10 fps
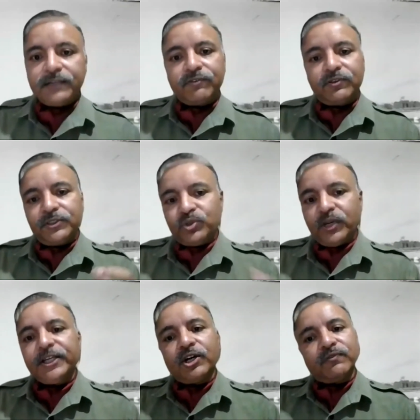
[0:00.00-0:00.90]
and then for
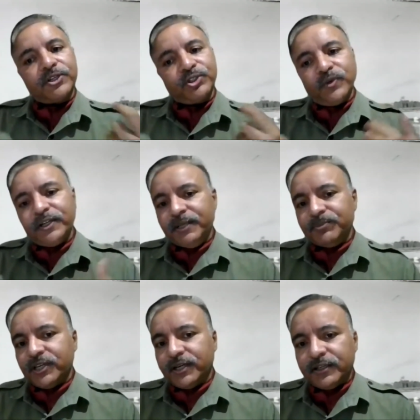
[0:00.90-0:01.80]
July onwards, UN
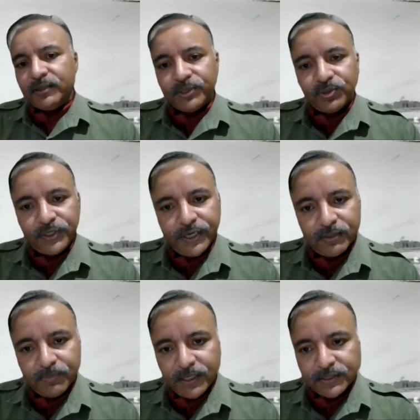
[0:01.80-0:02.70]
teams started coming to
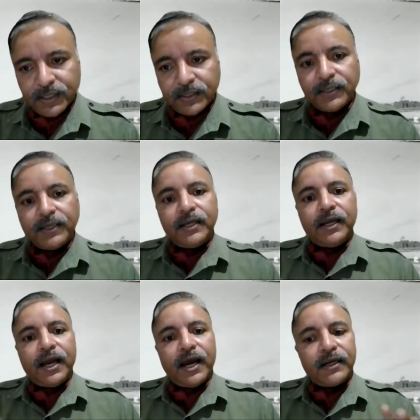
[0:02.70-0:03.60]
India and Pakistan.
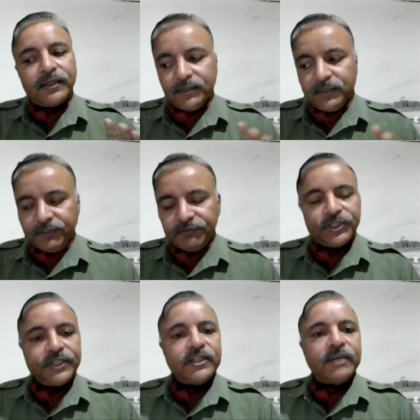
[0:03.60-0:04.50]
And
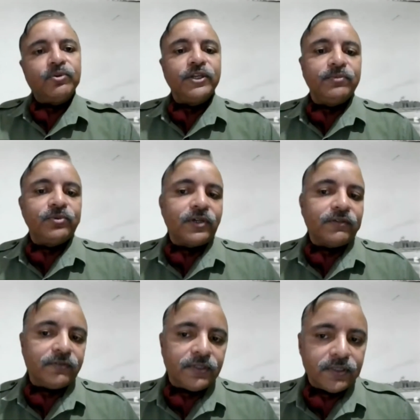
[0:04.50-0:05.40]
if you read the MOD
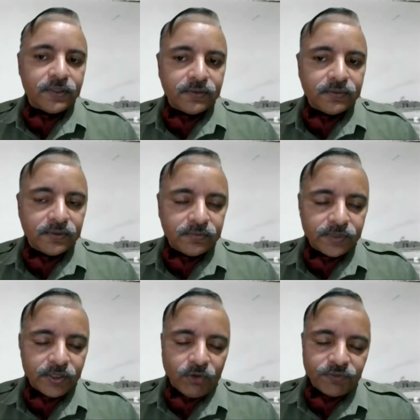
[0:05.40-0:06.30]
book,
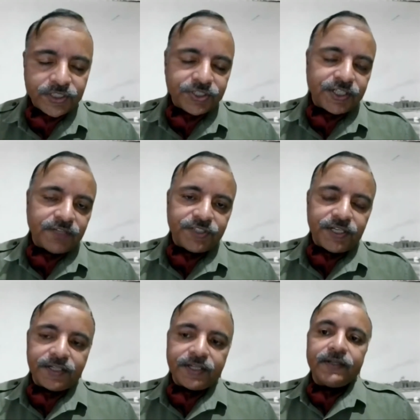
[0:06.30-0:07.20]
the official history of
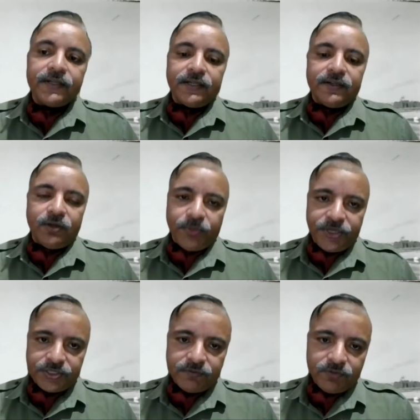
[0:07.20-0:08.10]
J&K,
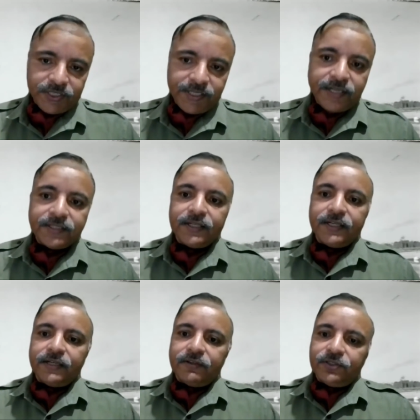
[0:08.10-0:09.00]
operations of 48,
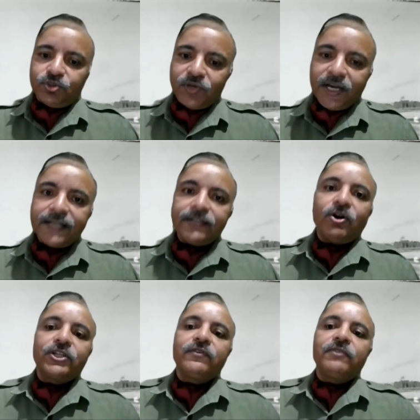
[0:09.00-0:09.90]
July,
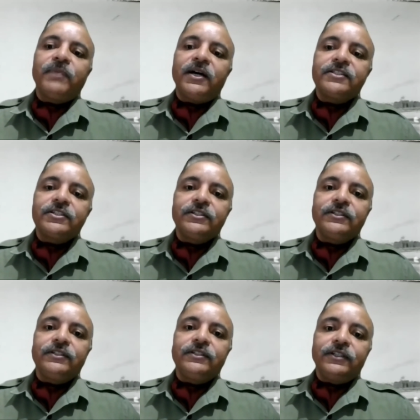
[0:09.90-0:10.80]
the orders were
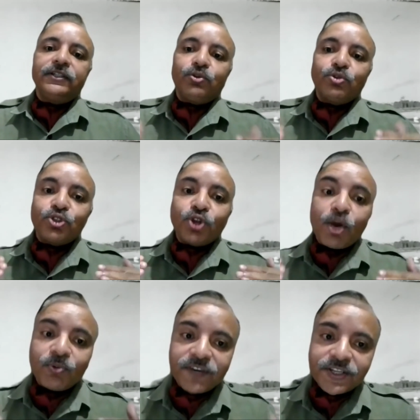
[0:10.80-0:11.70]
passed to
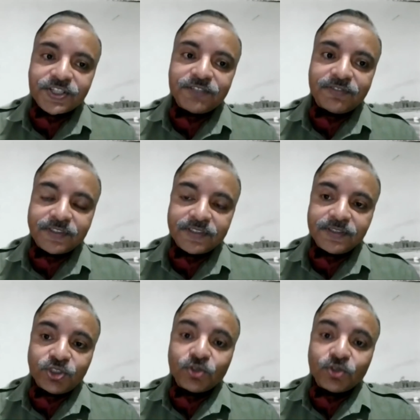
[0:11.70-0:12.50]
stop offensive.